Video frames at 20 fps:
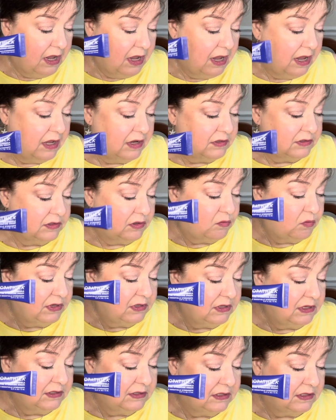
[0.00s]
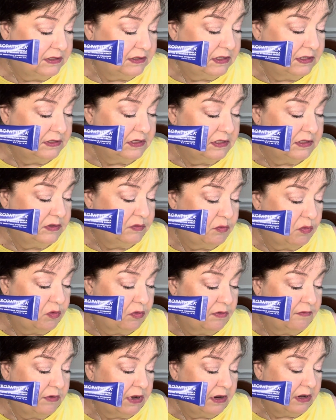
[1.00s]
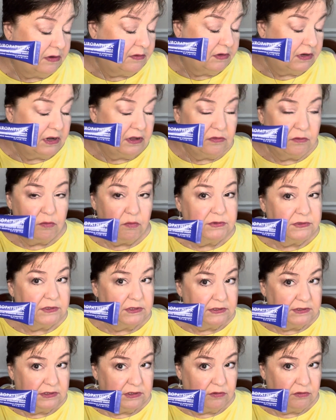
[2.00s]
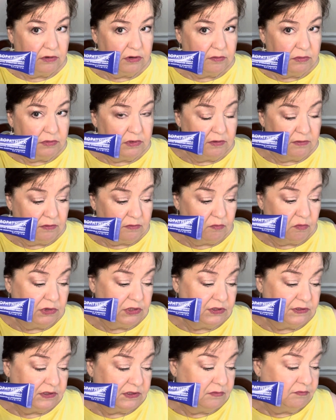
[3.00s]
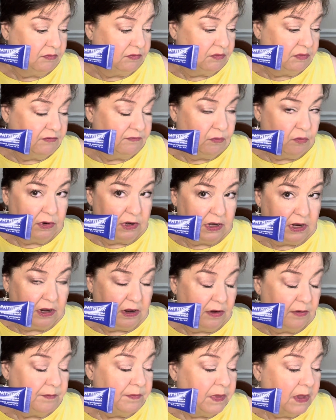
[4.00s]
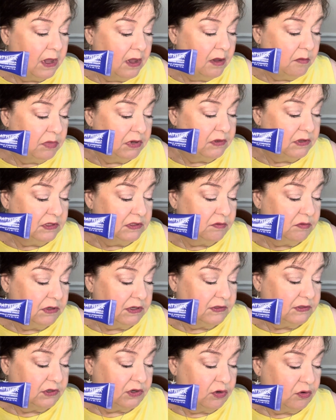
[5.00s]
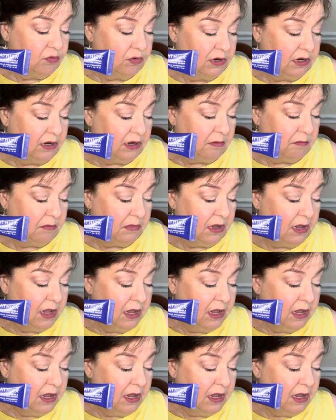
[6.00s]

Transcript: And so what this is, this is more of a, the other was a serum, the one just before now, but this one is a cream.